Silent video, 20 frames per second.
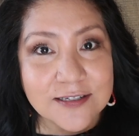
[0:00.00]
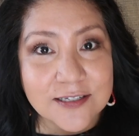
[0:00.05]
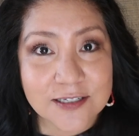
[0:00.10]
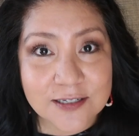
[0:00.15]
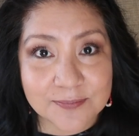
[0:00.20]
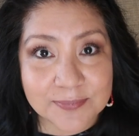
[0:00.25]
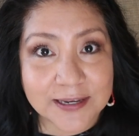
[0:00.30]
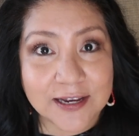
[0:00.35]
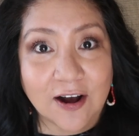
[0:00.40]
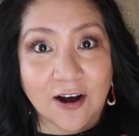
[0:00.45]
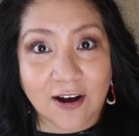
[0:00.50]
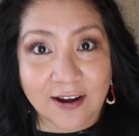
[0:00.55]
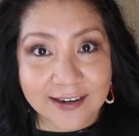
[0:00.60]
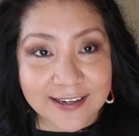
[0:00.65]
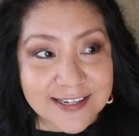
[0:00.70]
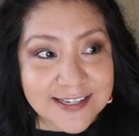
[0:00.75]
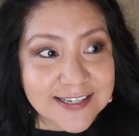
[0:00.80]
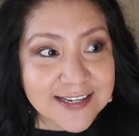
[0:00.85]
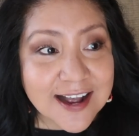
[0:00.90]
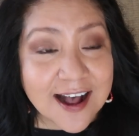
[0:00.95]
to be
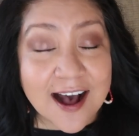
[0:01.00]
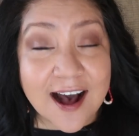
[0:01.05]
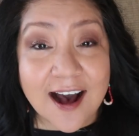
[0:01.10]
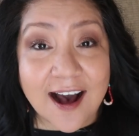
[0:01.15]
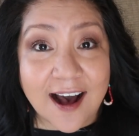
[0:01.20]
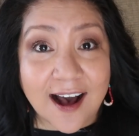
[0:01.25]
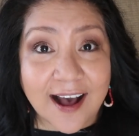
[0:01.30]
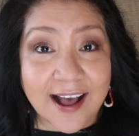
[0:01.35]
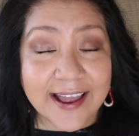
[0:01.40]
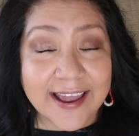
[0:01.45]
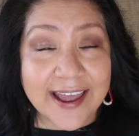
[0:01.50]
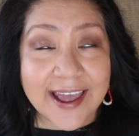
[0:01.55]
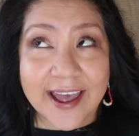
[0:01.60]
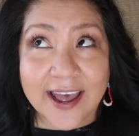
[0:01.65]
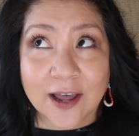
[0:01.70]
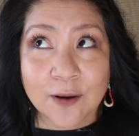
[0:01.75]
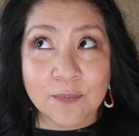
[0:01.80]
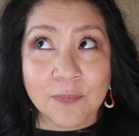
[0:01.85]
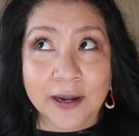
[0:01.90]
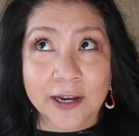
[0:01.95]
honest, I
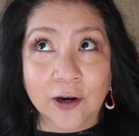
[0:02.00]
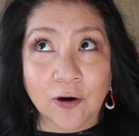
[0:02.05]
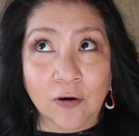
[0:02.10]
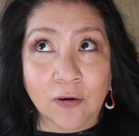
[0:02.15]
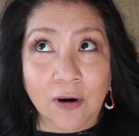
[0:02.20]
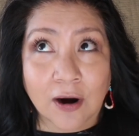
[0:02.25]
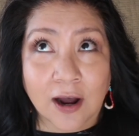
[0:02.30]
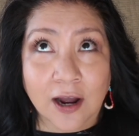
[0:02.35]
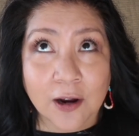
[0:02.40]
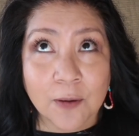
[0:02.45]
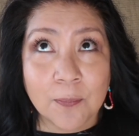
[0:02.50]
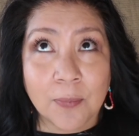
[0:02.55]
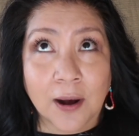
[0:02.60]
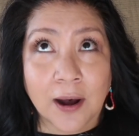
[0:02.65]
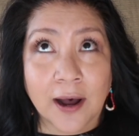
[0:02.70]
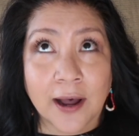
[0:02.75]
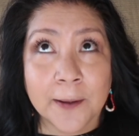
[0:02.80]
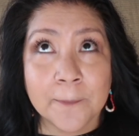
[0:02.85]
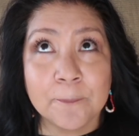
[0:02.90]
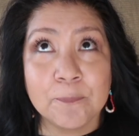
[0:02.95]
had my crock
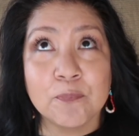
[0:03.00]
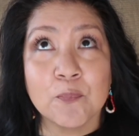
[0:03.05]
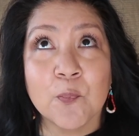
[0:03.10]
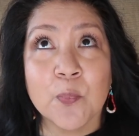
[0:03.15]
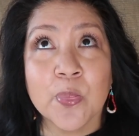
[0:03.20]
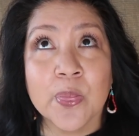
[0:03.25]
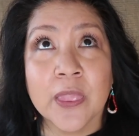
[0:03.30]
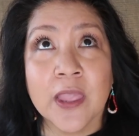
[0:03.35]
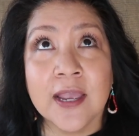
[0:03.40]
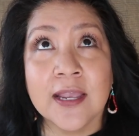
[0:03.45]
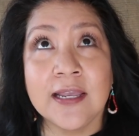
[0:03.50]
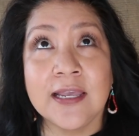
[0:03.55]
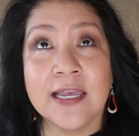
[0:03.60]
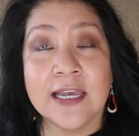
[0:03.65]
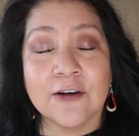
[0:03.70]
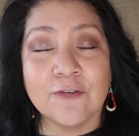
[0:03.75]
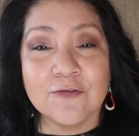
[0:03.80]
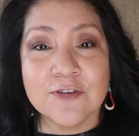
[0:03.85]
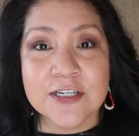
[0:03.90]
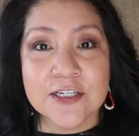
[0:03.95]
pot
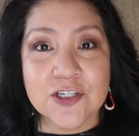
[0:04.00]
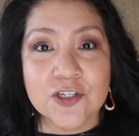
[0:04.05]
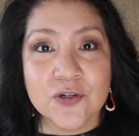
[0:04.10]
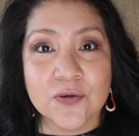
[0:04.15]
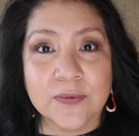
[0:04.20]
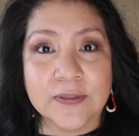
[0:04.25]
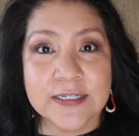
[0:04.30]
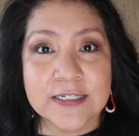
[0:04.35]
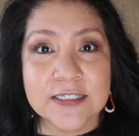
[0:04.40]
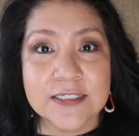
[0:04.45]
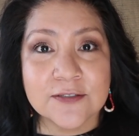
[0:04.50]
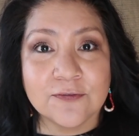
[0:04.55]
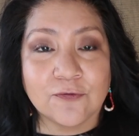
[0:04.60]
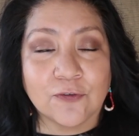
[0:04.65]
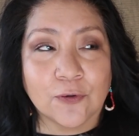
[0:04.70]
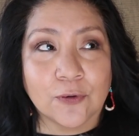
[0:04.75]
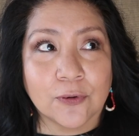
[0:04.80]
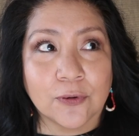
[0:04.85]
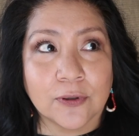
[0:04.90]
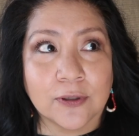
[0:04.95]
gifted to us
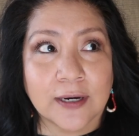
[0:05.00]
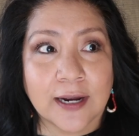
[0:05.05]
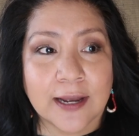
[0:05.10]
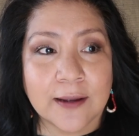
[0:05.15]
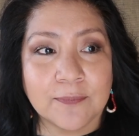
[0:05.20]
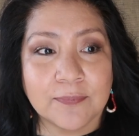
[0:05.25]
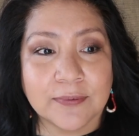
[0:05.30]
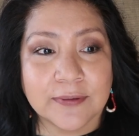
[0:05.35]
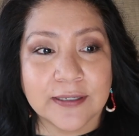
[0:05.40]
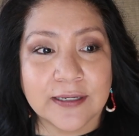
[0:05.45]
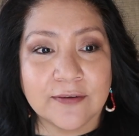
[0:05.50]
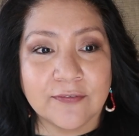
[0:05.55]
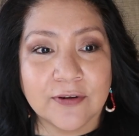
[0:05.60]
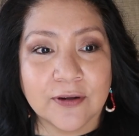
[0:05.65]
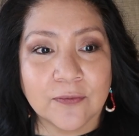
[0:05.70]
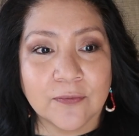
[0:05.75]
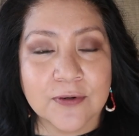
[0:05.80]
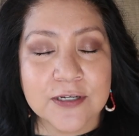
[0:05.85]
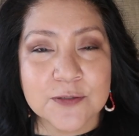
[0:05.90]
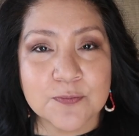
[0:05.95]
for, I believe
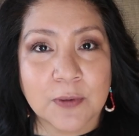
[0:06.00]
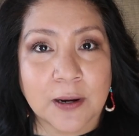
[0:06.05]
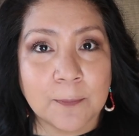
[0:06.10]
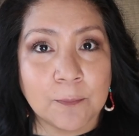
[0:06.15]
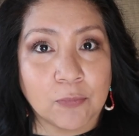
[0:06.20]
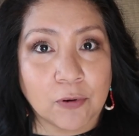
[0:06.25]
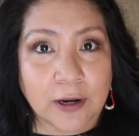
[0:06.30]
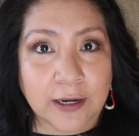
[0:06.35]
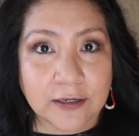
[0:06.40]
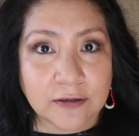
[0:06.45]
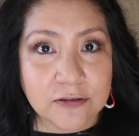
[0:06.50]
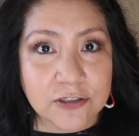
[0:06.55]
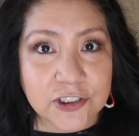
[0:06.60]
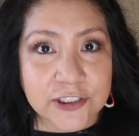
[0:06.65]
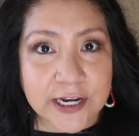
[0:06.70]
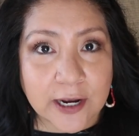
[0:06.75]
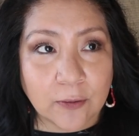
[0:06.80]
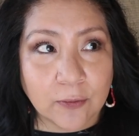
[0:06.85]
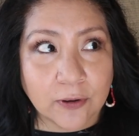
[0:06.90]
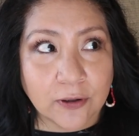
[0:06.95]
it was my bridal
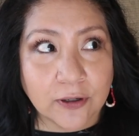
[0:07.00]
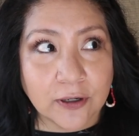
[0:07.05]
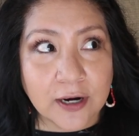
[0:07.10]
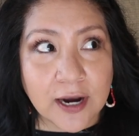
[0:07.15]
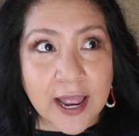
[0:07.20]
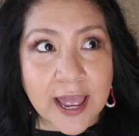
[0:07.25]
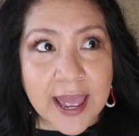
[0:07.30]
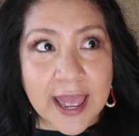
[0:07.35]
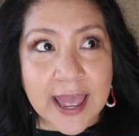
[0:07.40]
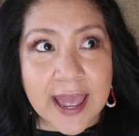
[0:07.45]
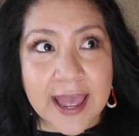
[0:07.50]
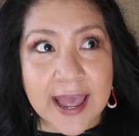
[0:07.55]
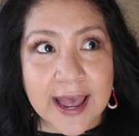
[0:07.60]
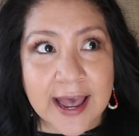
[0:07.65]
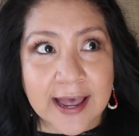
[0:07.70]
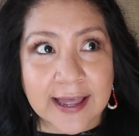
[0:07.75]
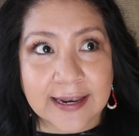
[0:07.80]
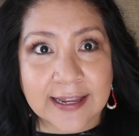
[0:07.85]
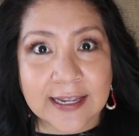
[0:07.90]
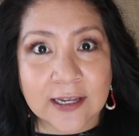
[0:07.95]
shower,
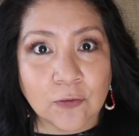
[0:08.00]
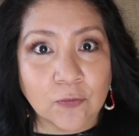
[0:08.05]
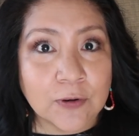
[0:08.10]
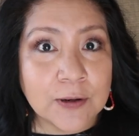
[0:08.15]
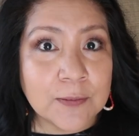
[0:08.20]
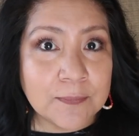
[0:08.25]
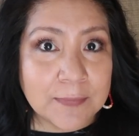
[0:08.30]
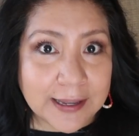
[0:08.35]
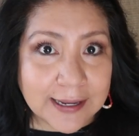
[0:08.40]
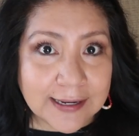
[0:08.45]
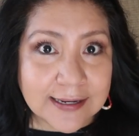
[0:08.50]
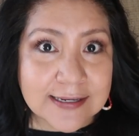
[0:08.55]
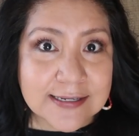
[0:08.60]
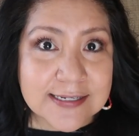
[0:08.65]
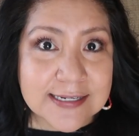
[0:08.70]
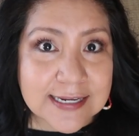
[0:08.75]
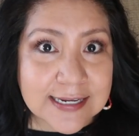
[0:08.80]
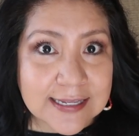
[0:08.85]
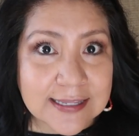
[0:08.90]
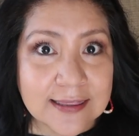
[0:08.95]
and it
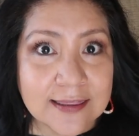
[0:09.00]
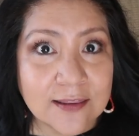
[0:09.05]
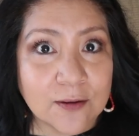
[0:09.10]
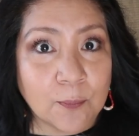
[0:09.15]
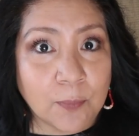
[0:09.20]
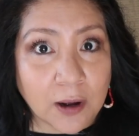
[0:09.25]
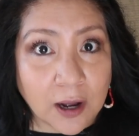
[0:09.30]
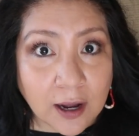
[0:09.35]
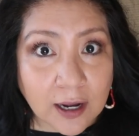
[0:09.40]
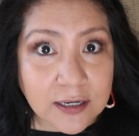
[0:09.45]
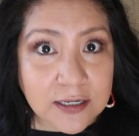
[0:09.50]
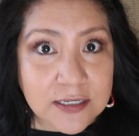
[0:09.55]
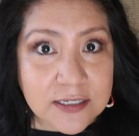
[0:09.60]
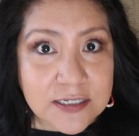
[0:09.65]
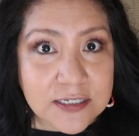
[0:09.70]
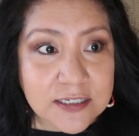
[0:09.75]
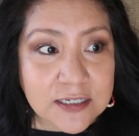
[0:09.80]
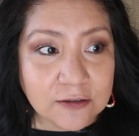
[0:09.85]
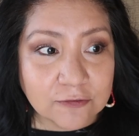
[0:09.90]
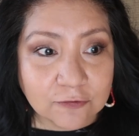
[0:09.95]
remained in the
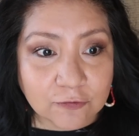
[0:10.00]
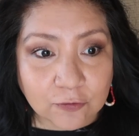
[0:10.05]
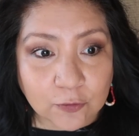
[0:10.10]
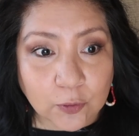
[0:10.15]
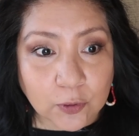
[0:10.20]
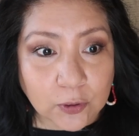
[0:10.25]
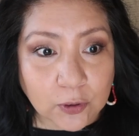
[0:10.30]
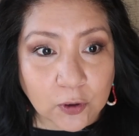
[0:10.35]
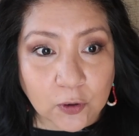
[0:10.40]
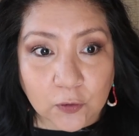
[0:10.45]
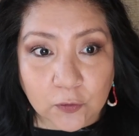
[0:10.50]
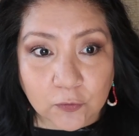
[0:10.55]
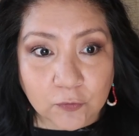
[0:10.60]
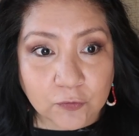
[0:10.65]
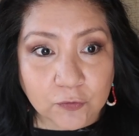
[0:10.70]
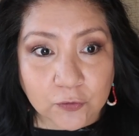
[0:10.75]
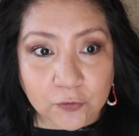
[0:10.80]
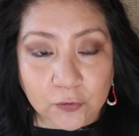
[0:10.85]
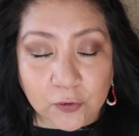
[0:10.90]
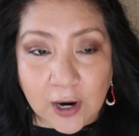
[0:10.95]
box for
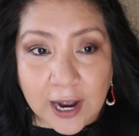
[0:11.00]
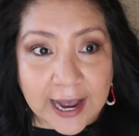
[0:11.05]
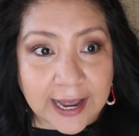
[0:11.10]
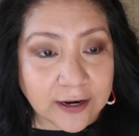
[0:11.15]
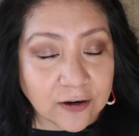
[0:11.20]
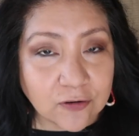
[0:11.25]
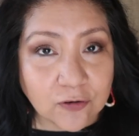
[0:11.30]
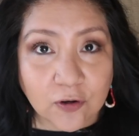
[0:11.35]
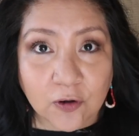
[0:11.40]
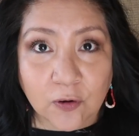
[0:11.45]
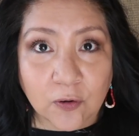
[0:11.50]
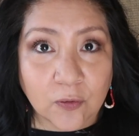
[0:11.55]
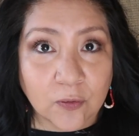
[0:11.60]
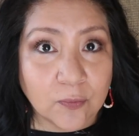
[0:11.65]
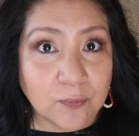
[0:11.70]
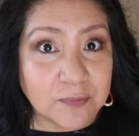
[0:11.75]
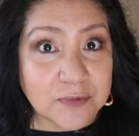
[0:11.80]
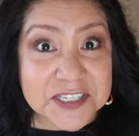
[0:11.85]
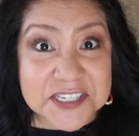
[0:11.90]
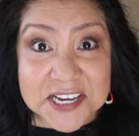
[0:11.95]
over, I don't
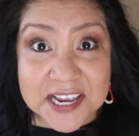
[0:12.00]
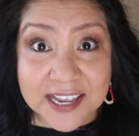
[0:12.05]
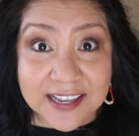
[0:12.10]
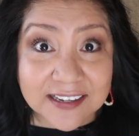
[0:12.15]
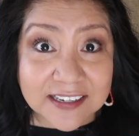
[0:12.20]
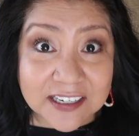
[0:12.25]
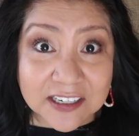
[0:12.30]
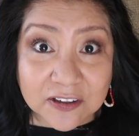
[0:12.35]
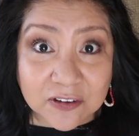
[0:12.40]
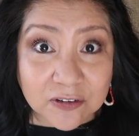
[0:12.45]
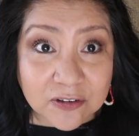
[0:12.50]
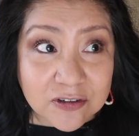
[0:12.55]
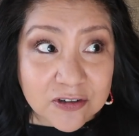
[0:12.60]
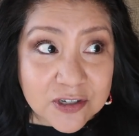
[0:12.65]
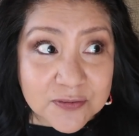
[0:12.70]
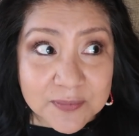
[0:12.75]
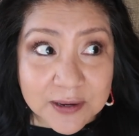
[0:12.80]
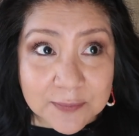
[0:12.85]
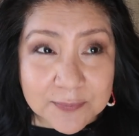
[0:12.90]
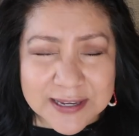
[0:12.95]
know, 10
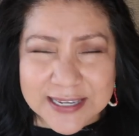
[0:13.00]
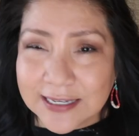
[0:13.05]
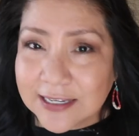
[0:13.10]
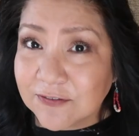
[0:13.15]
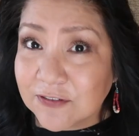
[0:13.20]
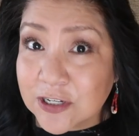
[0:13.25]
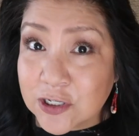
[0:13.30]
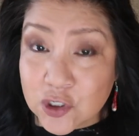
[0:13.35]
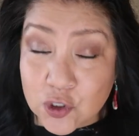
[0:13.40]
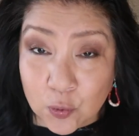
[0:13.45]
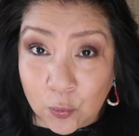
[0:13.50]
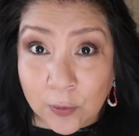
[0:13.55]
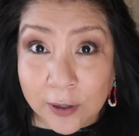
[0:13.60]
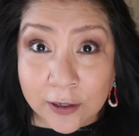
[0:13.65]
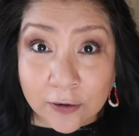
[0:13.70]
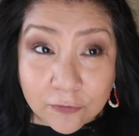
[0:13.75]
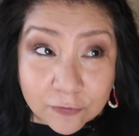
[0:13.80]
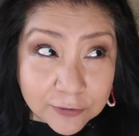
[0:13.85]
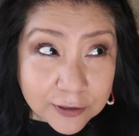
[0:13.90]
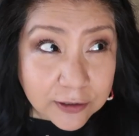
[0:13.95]
years, maybe even
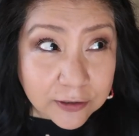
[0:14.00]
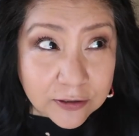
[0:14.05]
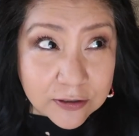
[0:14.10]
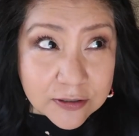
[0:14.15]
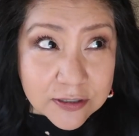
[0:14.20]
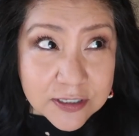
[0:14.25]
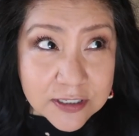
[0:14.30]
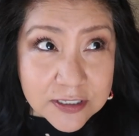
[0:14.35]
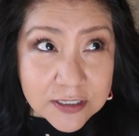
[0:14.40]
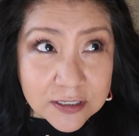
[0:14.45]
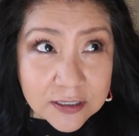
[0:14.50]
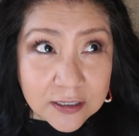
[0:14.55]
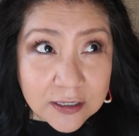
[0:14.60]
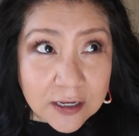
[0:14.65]
12 years.